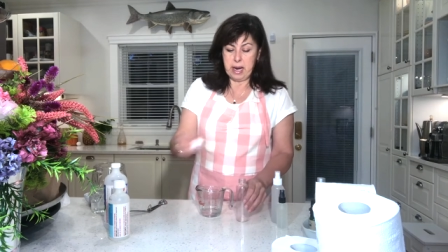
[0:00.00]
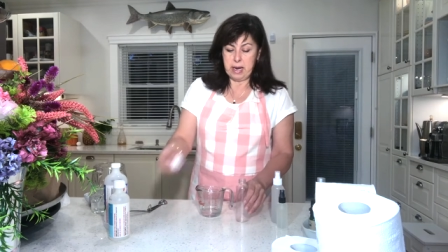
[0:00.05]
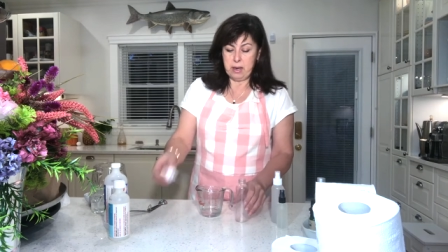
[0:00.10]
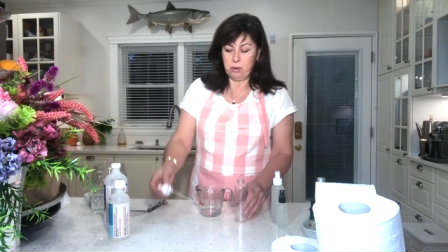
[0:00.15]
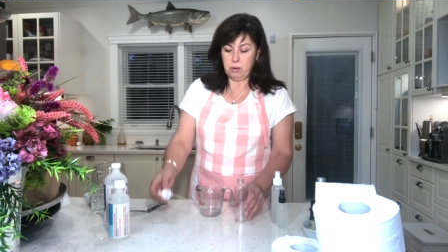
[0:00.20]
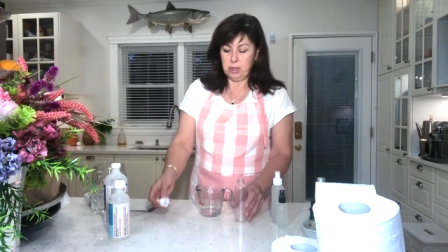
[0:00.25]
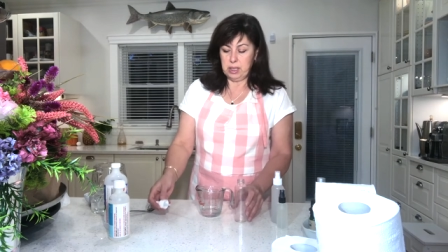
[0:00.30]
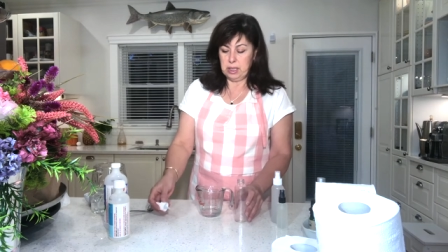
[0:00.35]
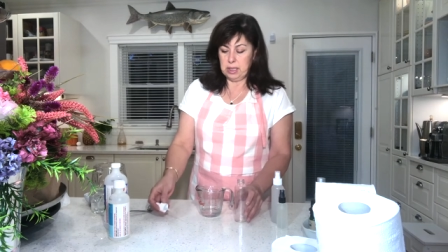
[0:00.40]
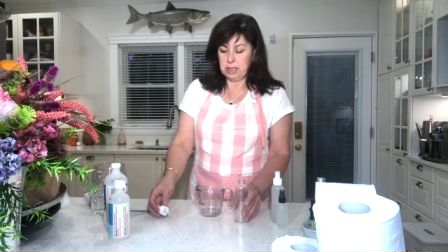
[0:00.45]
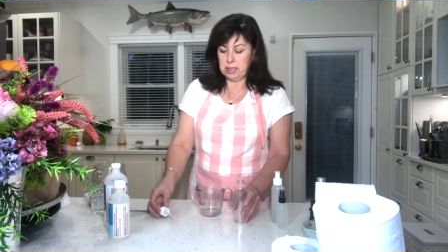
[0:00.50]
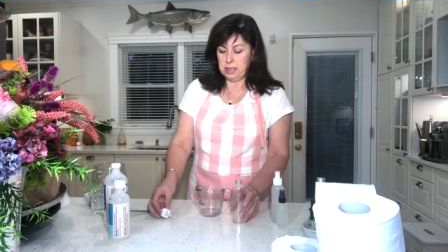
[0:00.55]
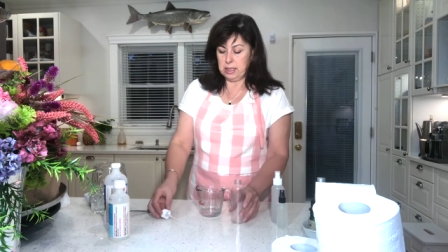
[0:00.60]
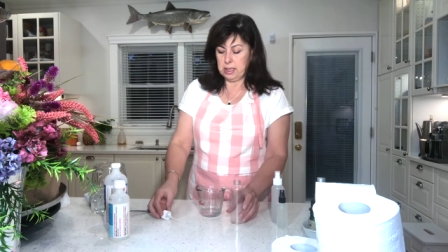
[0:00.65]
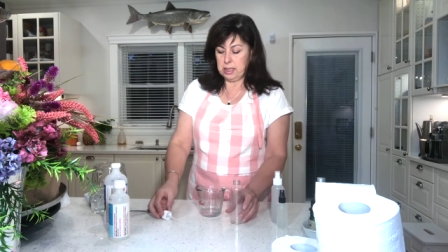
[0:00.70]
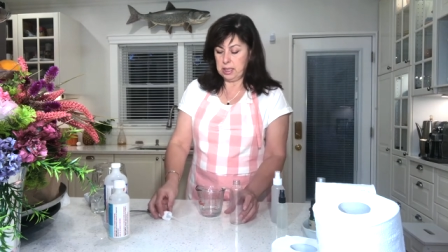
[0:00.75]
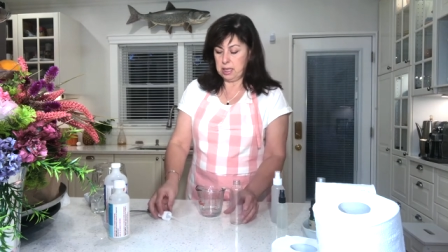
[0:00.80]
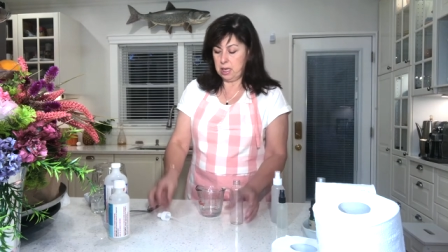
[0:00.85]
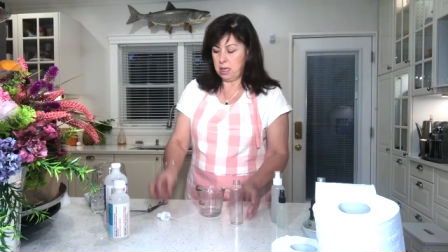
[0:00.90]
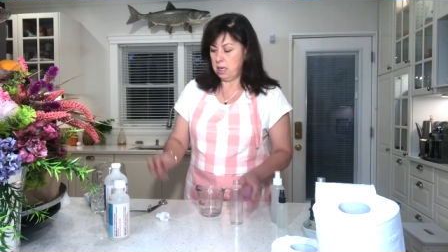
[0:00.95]

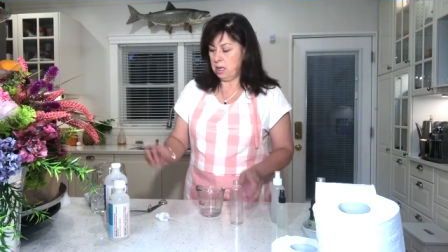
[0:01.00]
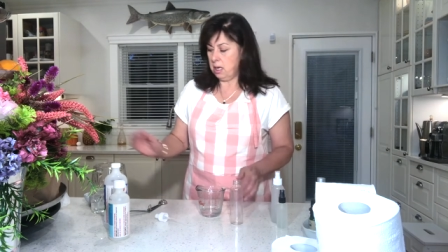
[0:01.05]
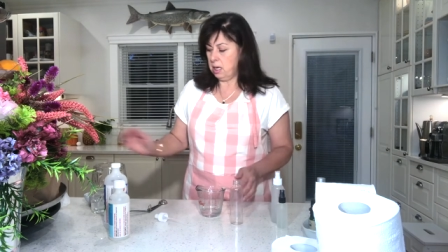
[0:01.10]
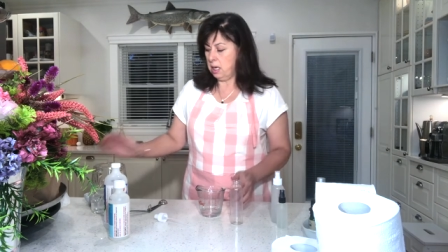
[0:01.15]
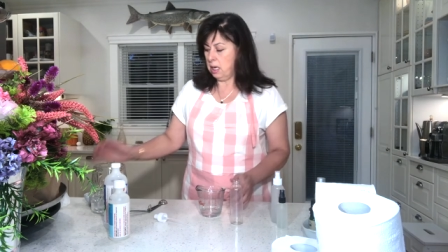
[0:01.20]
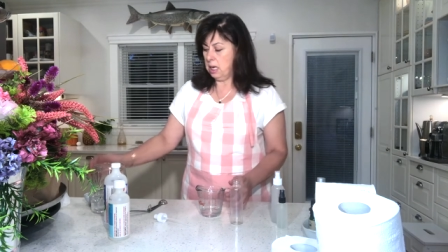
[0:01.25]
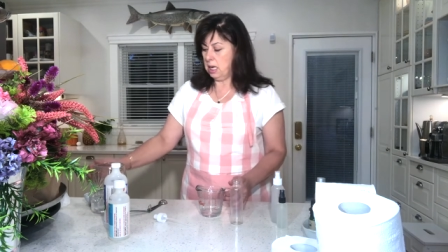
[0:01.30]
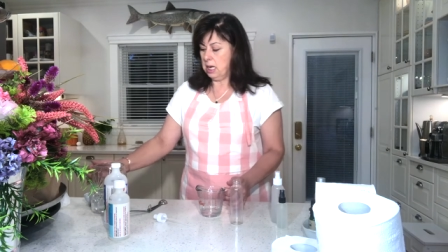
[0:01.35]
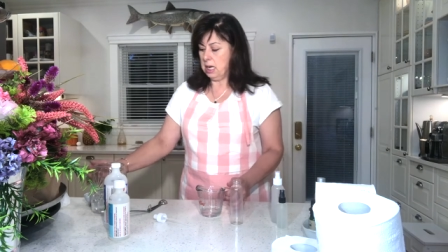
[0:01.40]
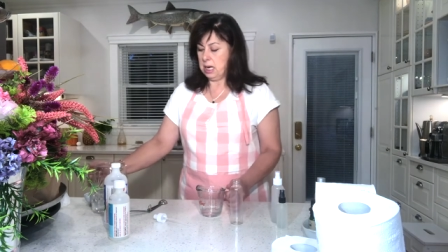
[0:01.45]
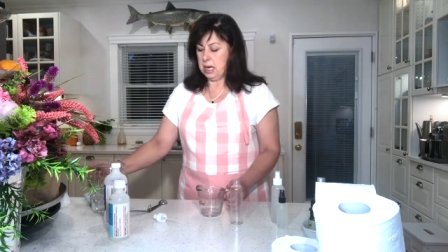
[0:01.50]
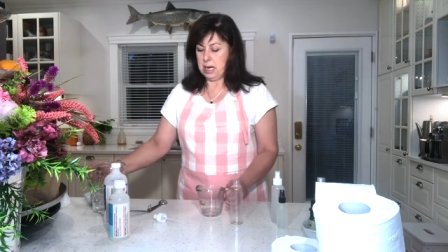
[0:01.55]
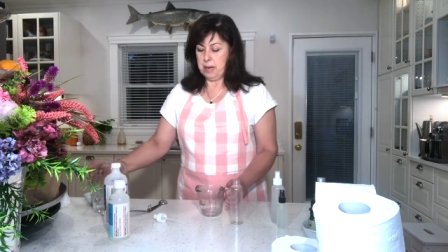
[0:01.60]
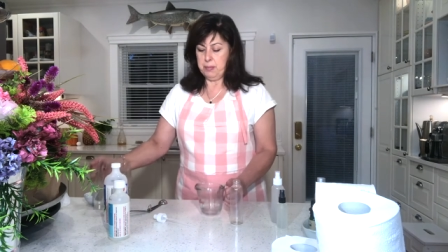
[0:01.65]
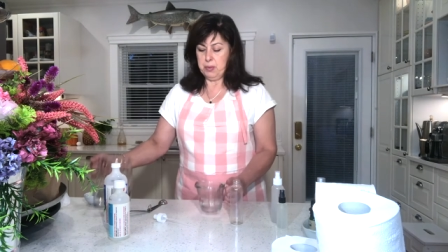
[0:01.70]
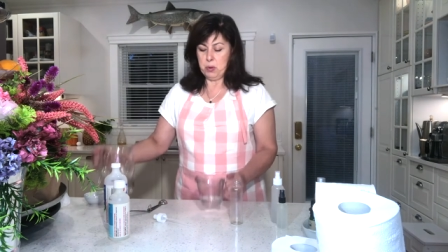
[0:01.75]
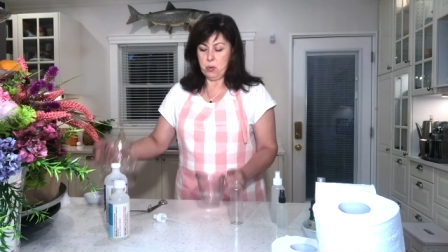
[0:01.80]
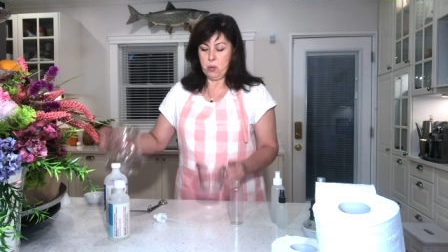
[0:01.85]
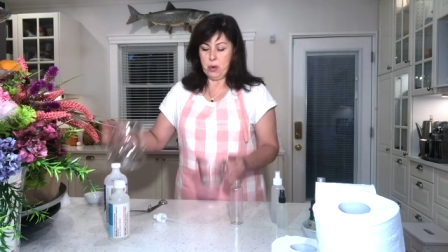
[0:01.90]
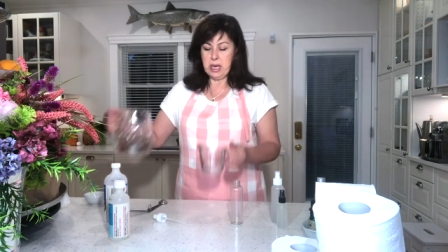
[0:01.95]
ounces,
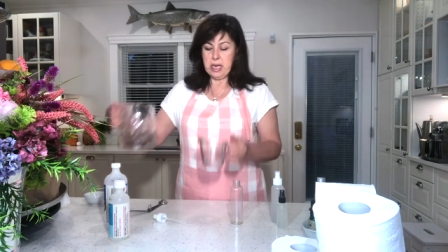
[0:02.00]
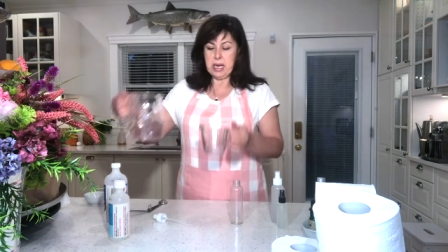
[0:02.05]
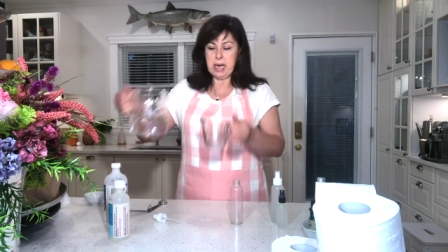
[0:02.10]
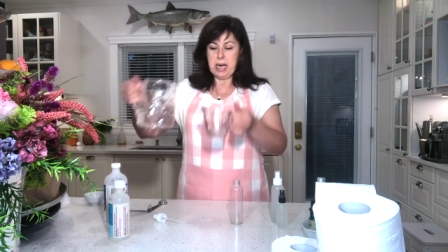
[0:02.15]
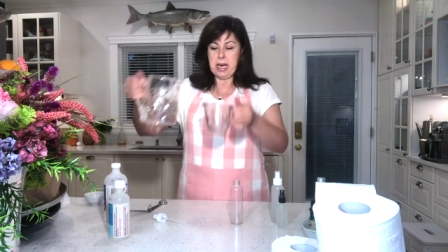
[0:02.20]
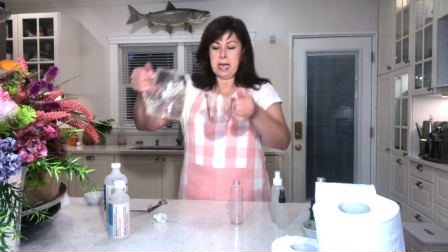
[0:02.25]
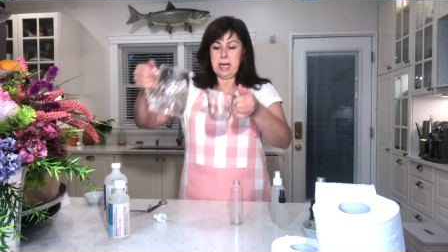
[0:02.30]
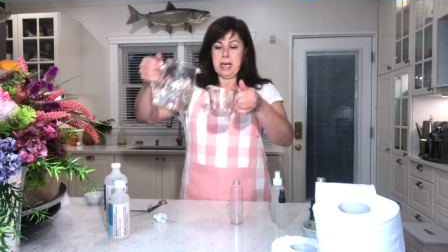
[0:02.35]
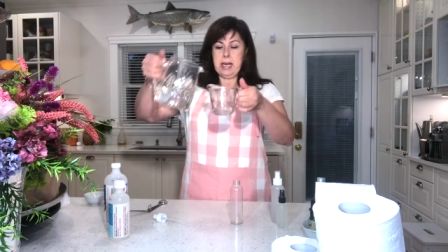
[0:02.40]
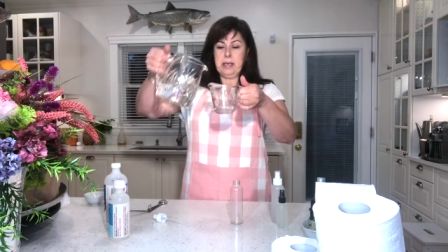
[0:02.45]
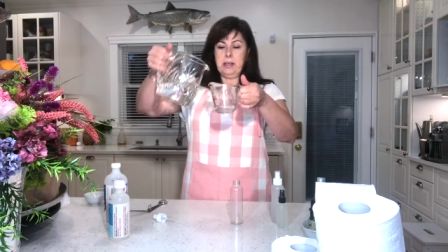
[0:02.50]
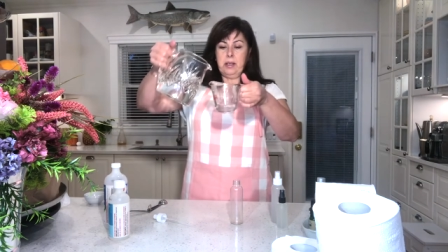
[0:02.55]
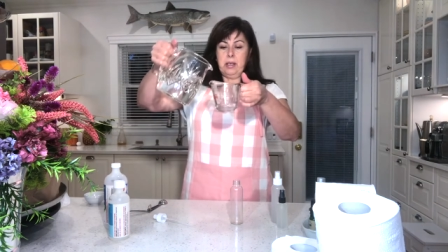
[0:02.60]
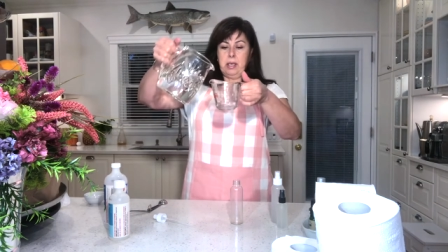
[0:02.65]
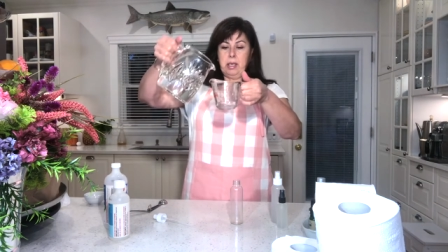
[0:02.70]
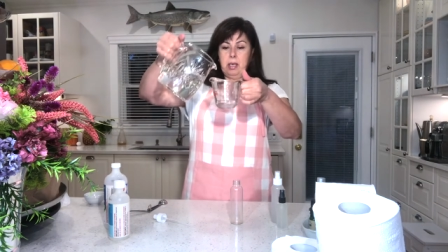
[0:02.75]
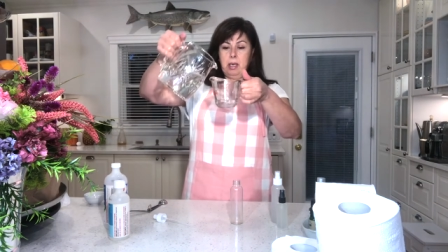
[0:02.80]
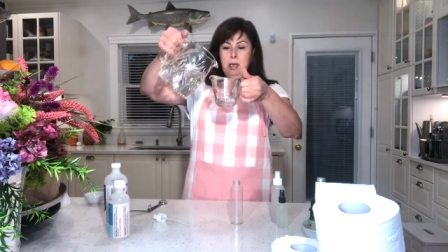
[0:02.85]
I'm going to add,